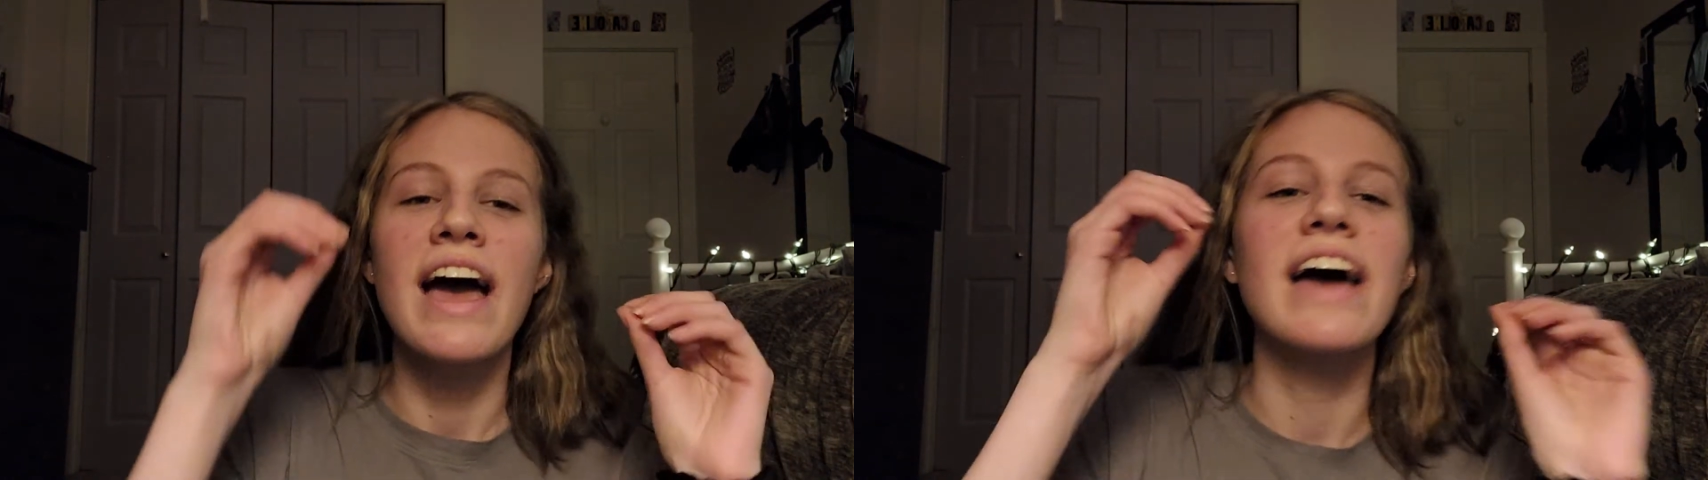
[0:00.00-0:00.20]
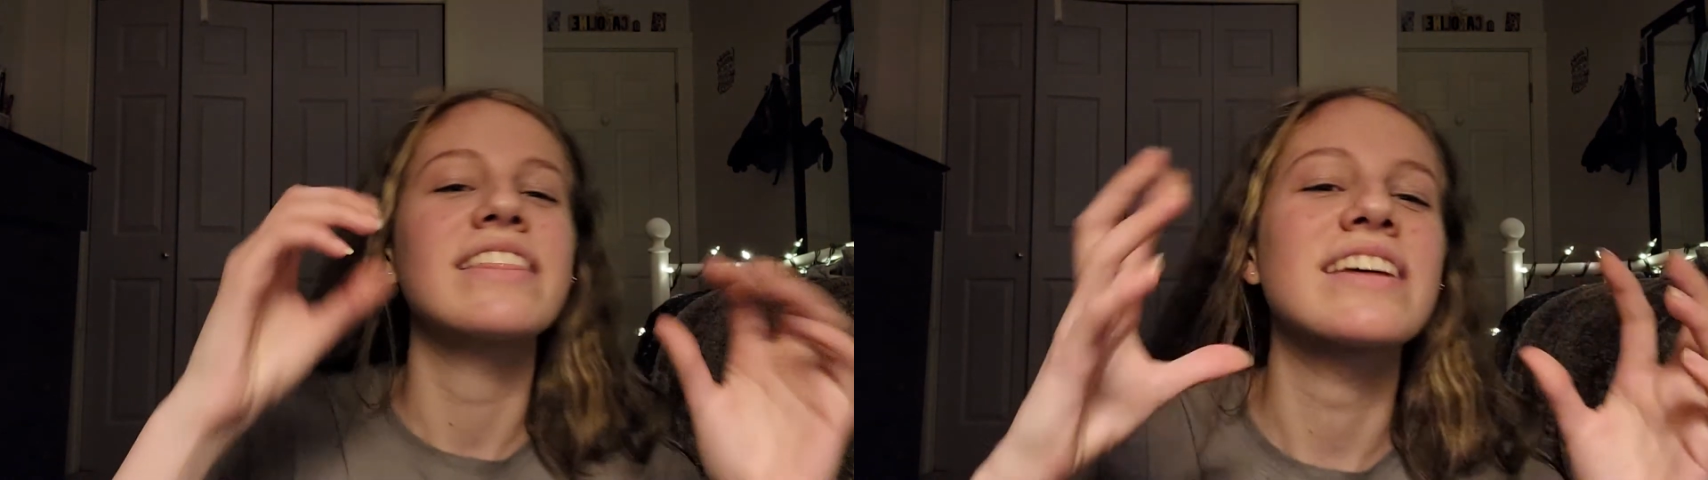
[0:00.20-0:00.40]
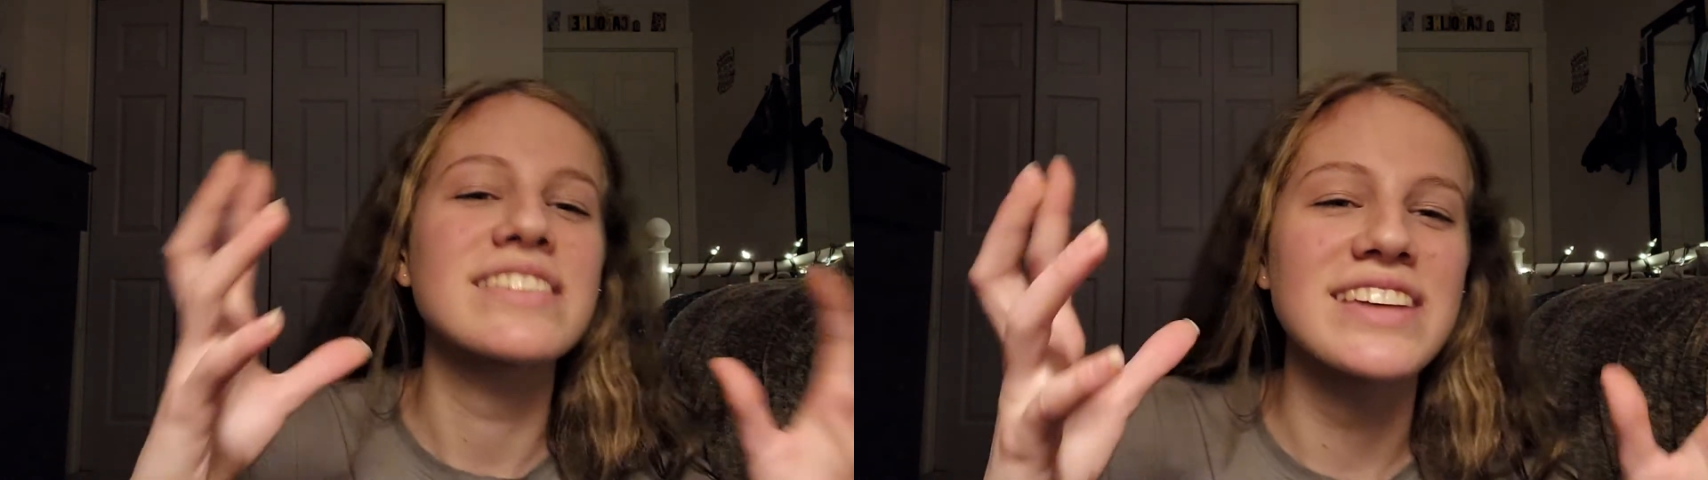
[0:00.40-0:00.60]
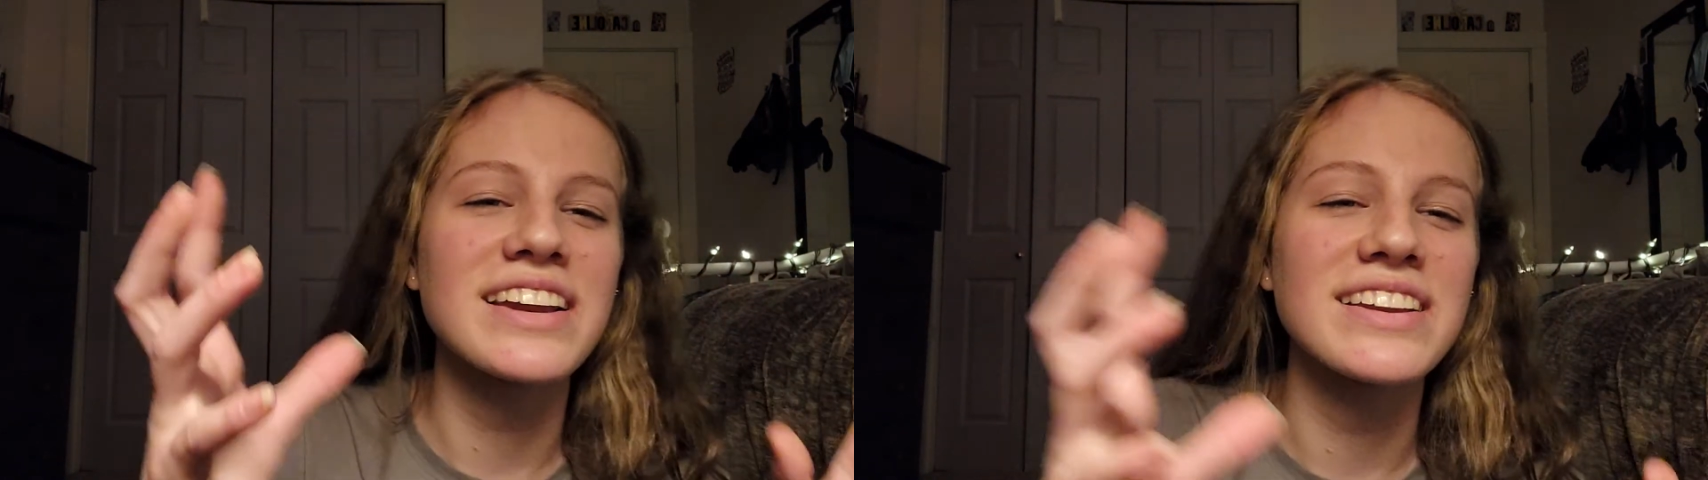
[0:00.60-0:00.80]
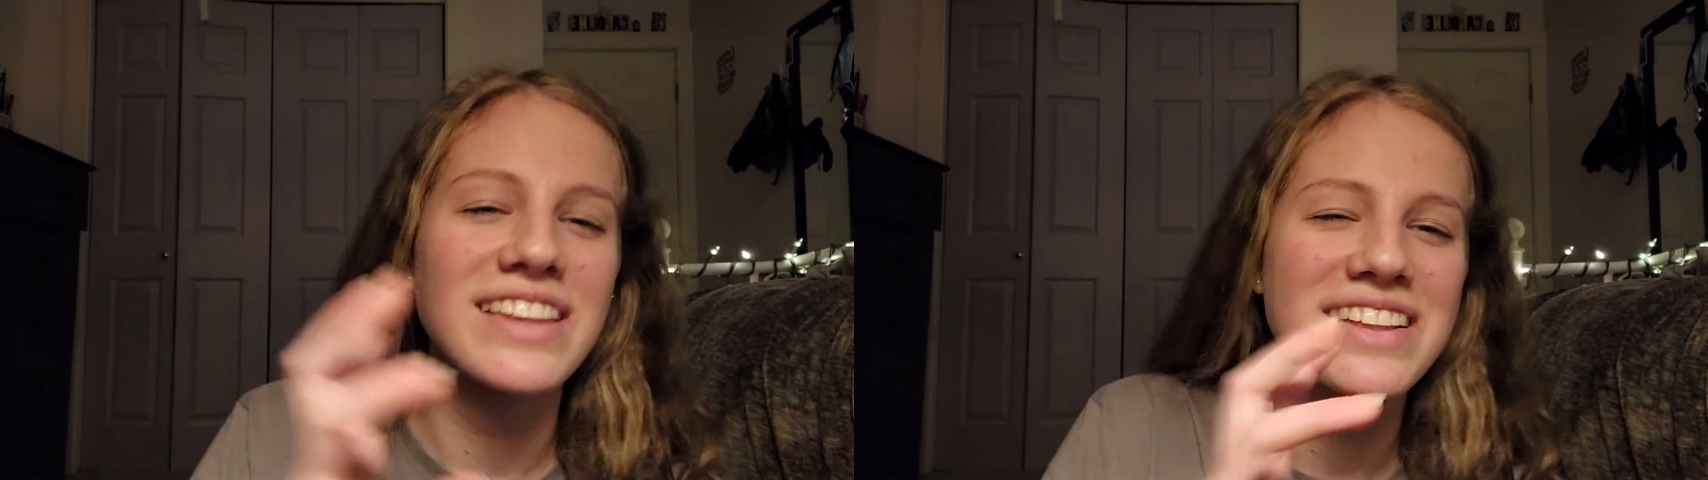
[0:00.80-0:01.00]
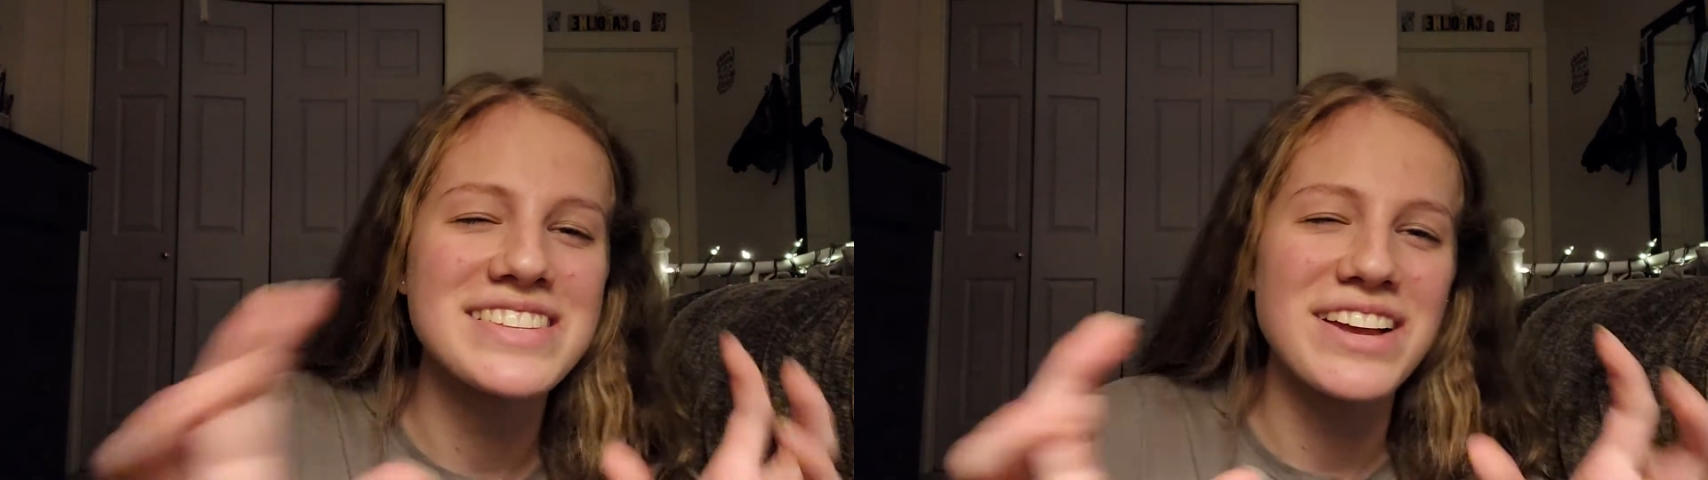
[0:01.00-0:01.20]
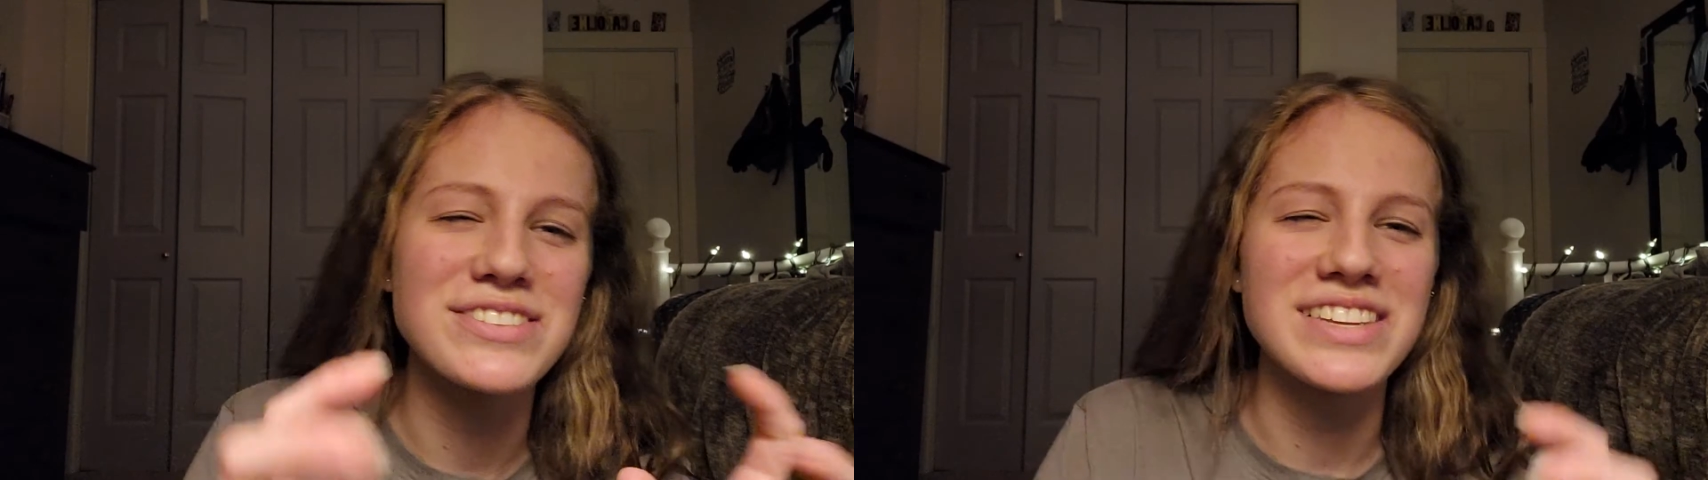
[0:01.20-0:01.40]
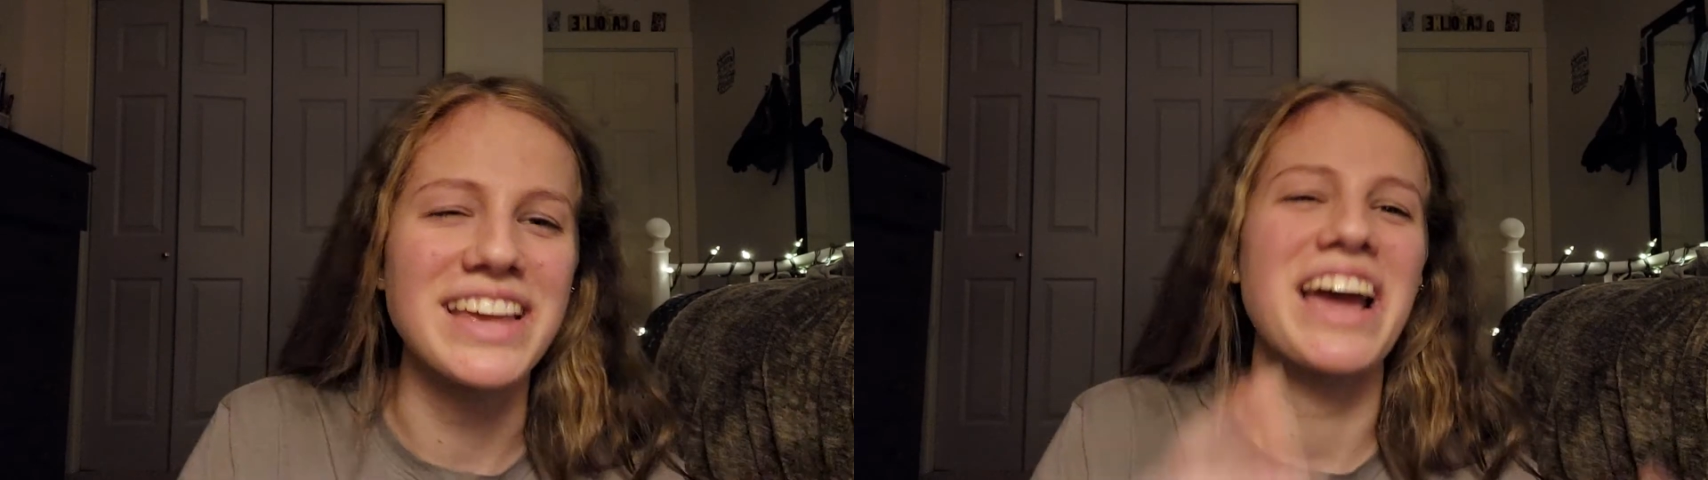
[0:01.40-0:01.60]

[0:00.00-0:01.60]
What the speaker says: And that sounds like